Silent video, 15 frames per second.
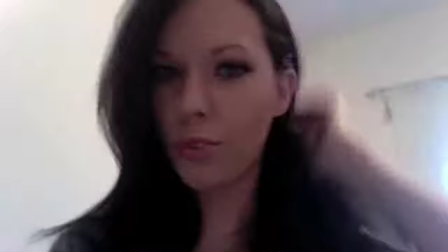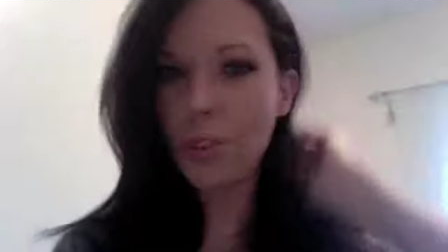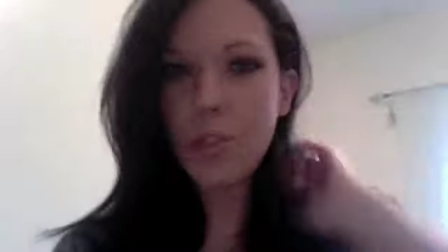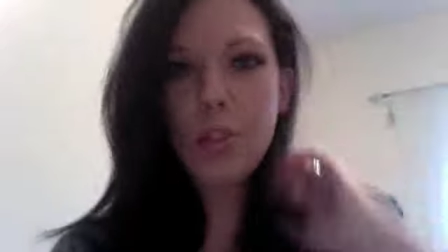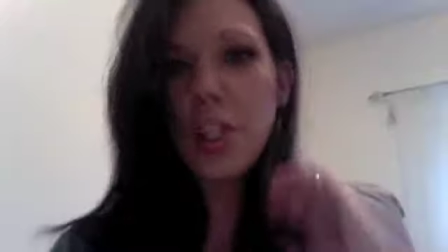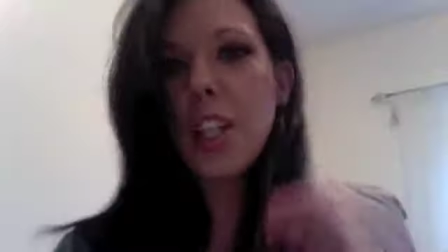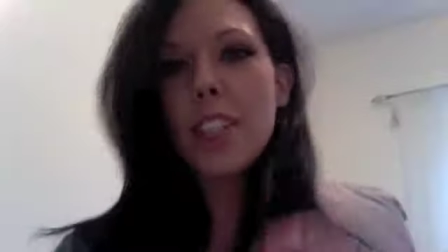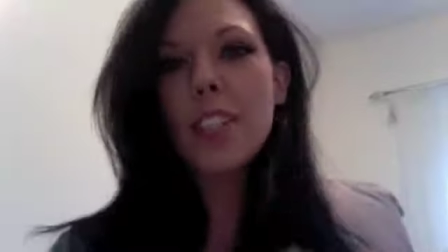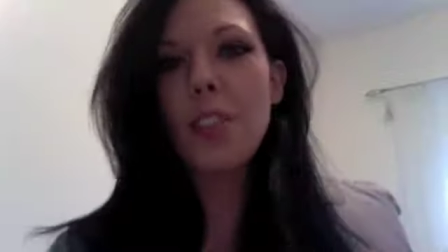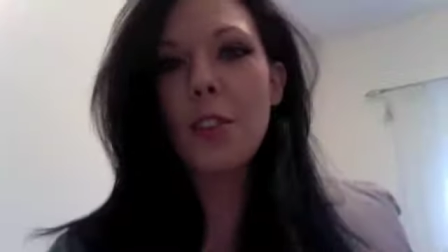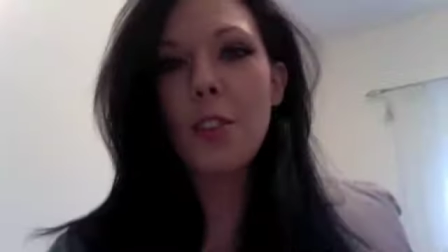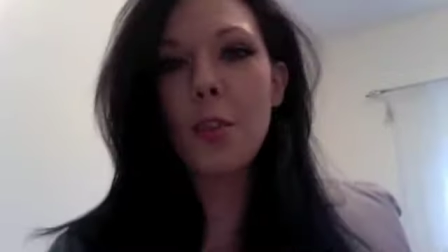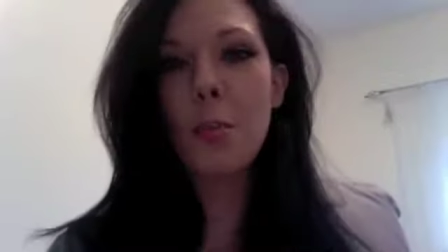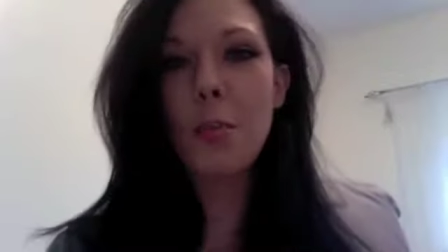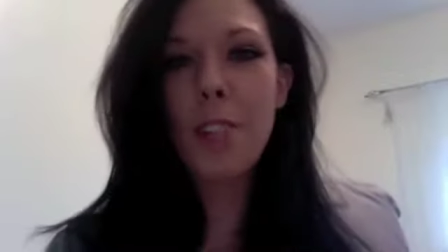closet
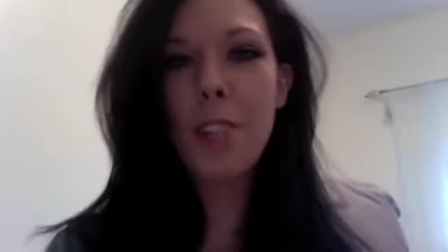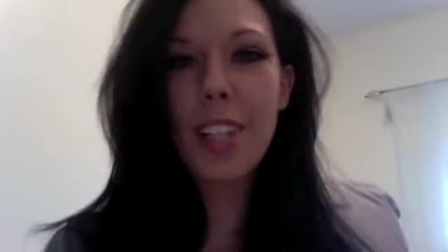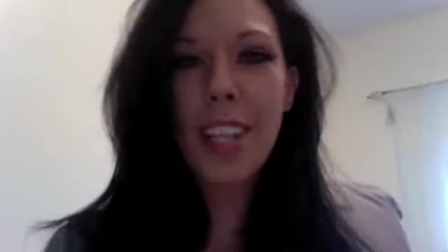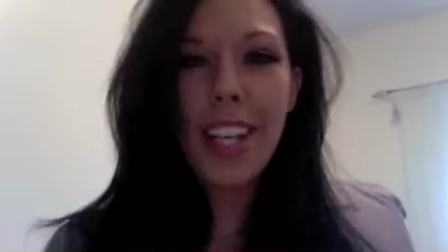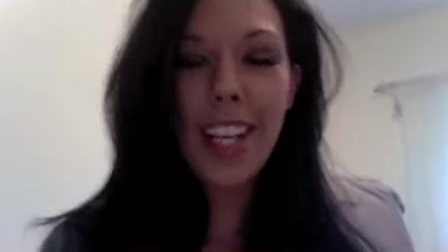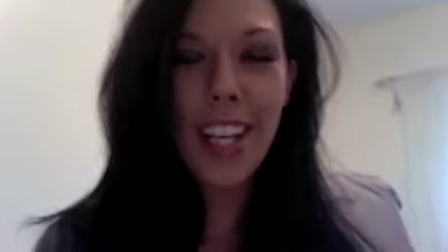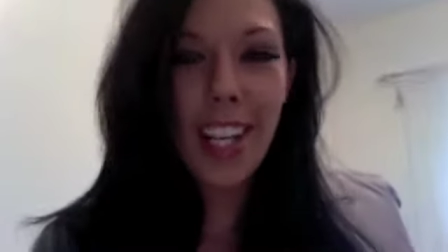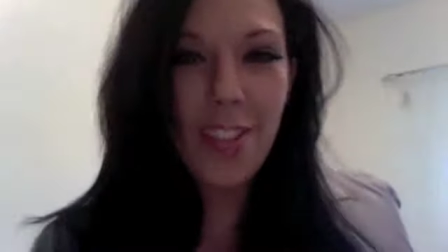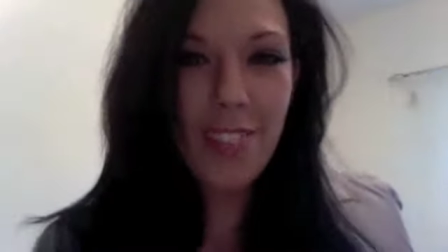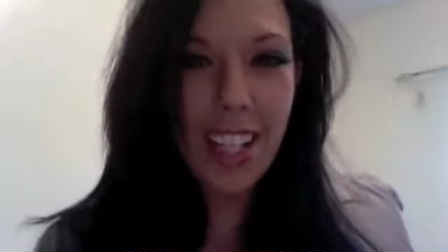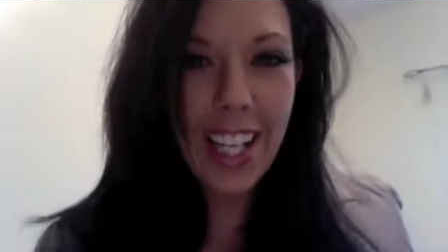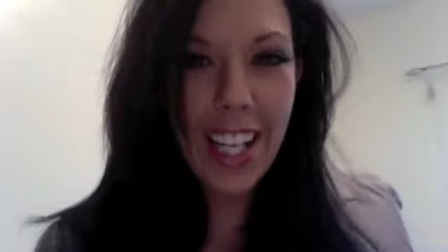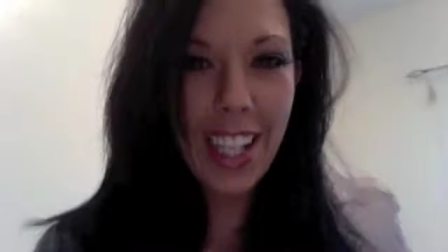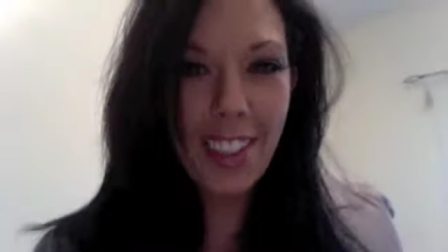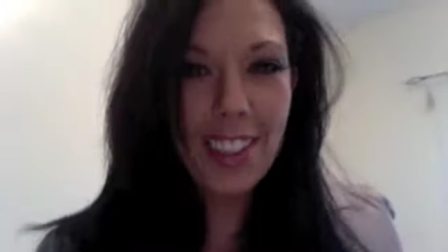room in
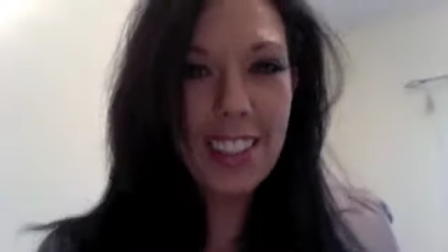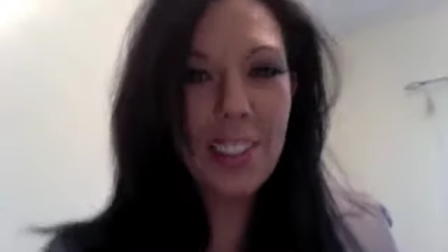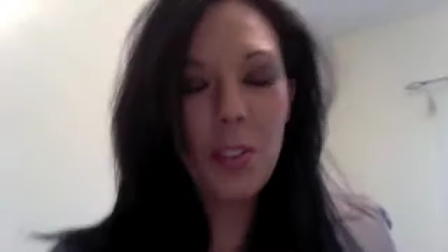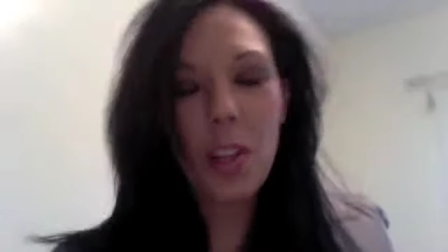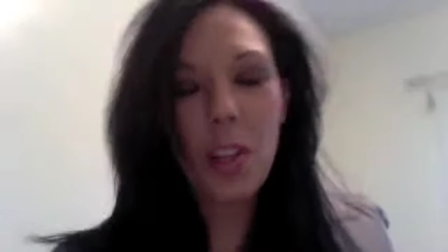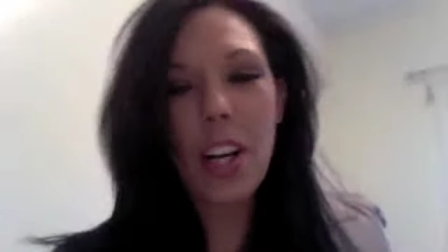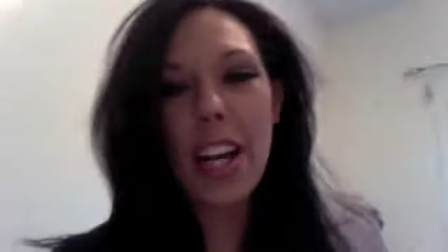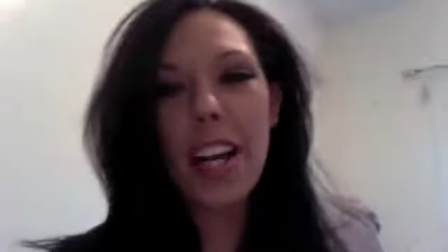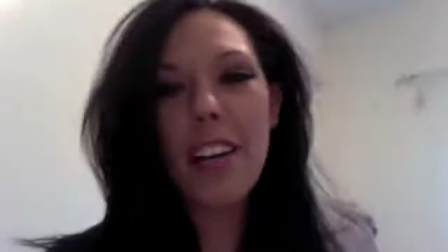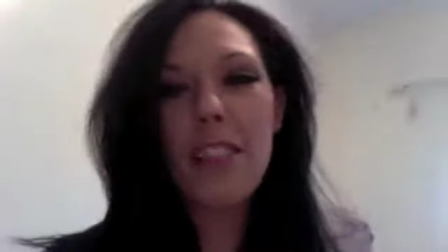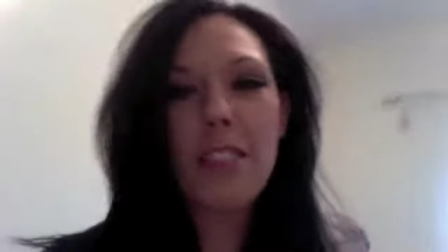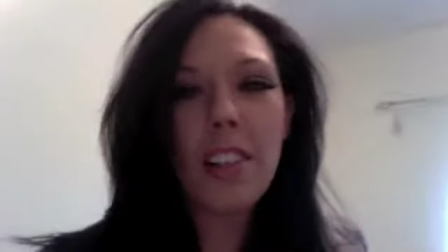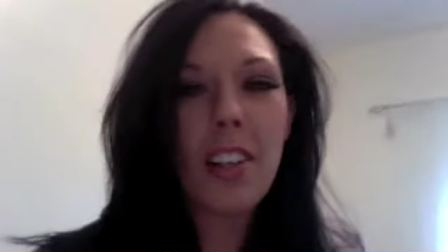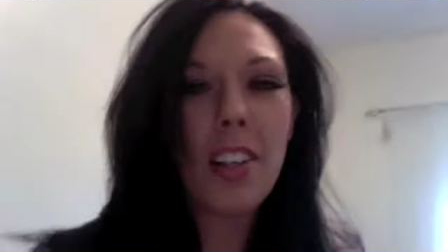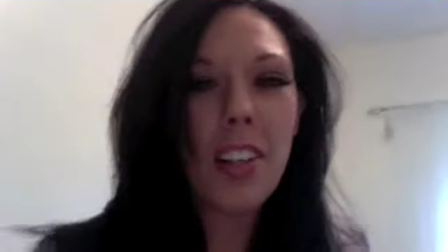my house where I
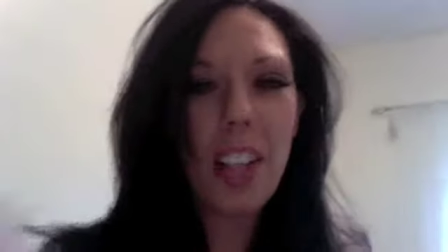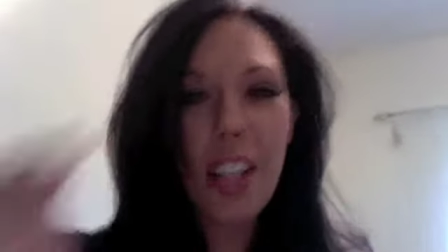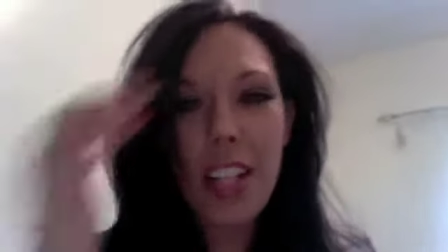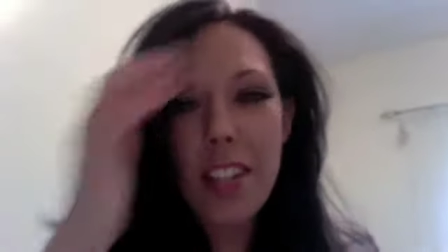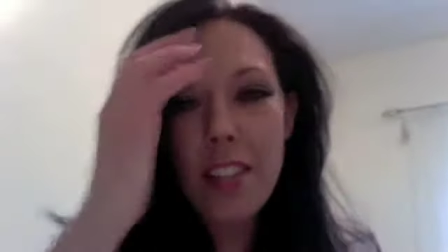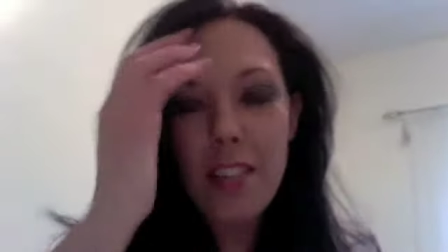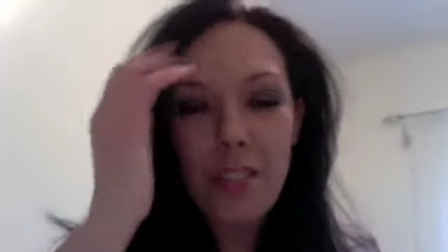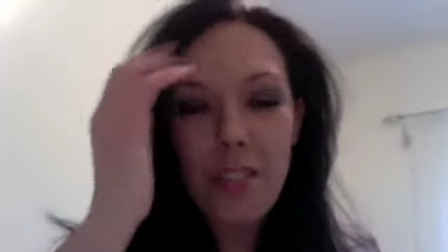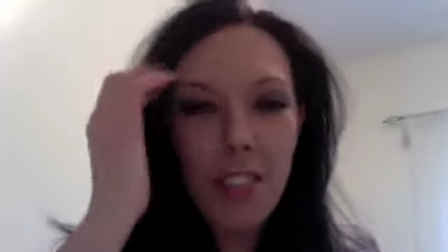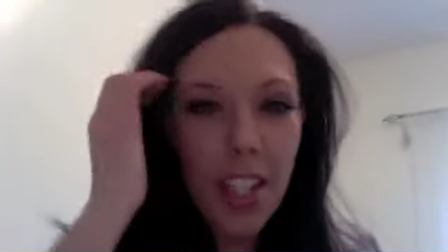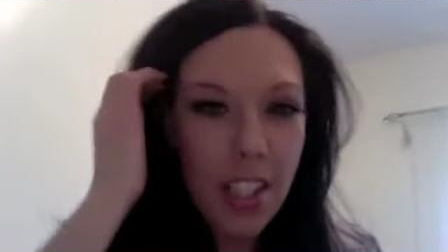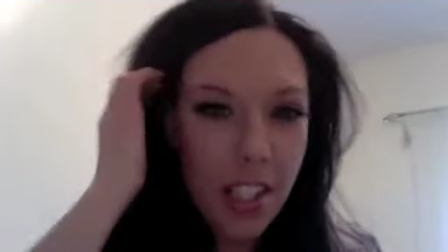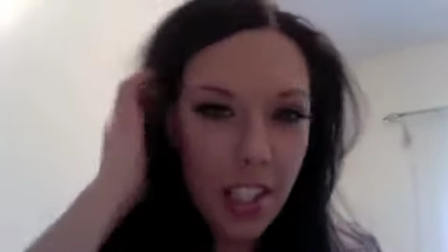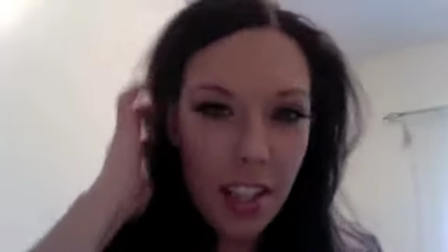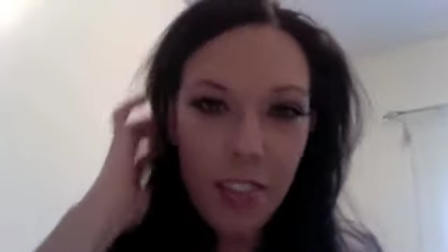have all kinds of
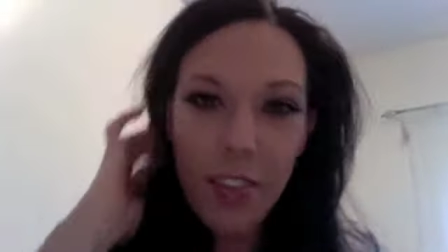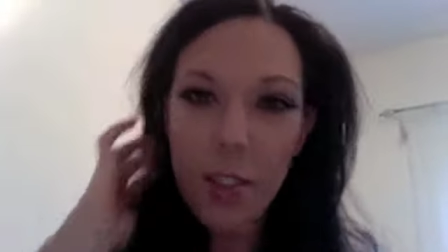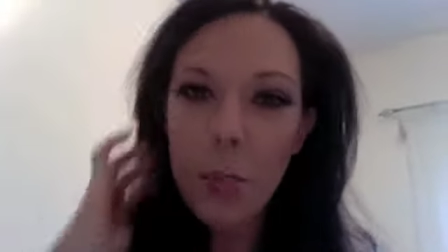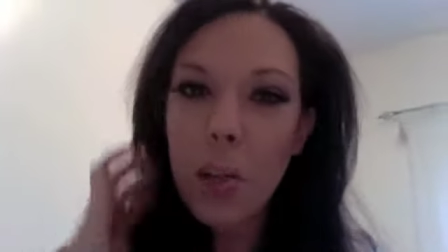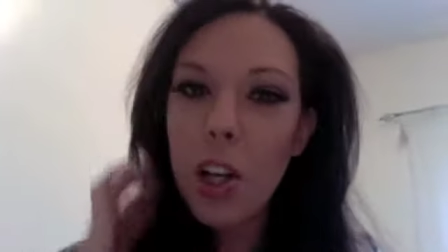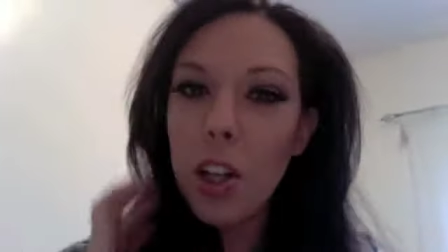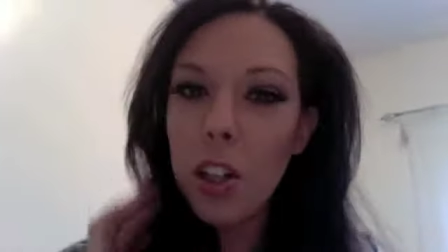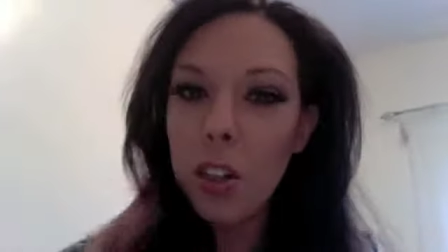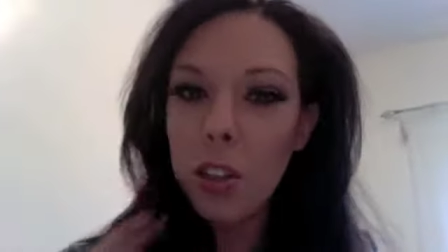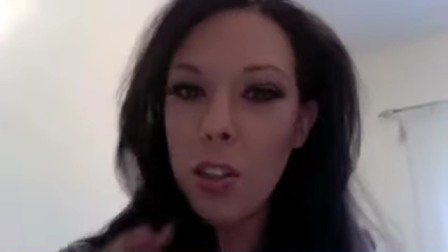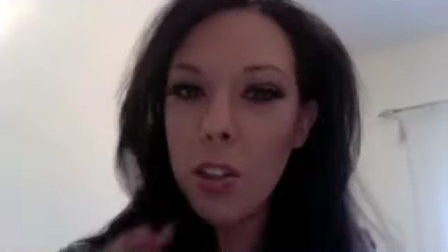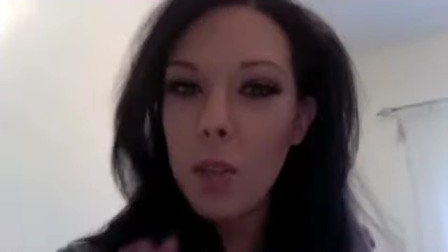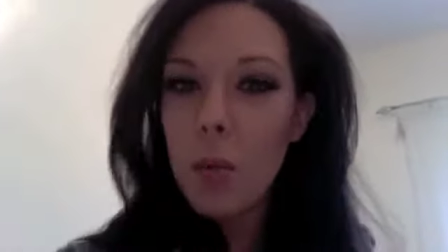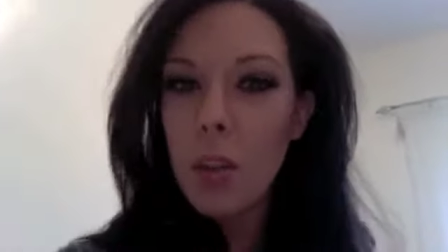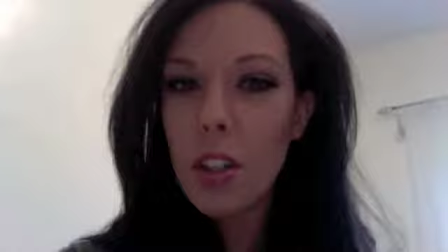neat stuff from all
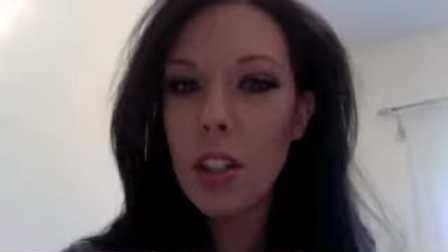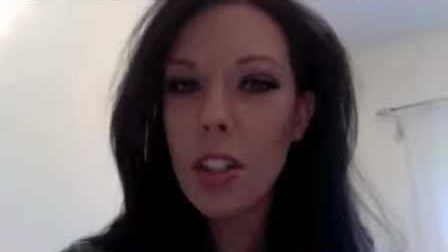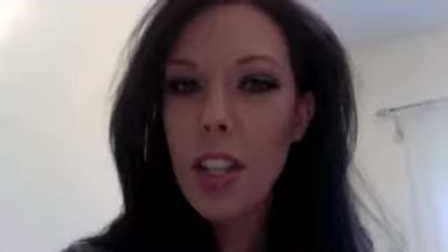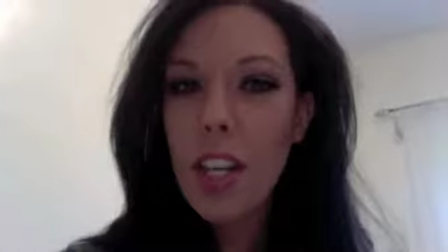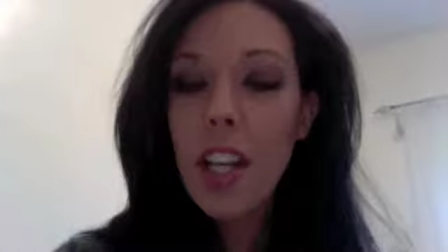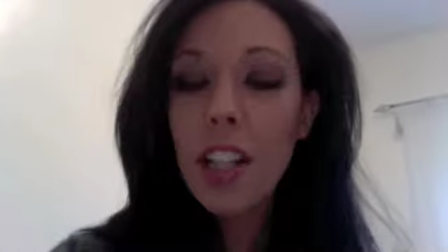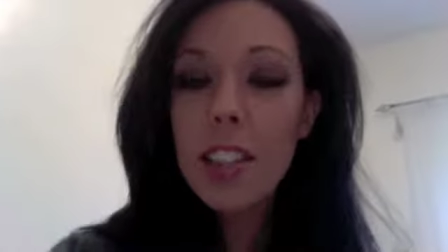over the world.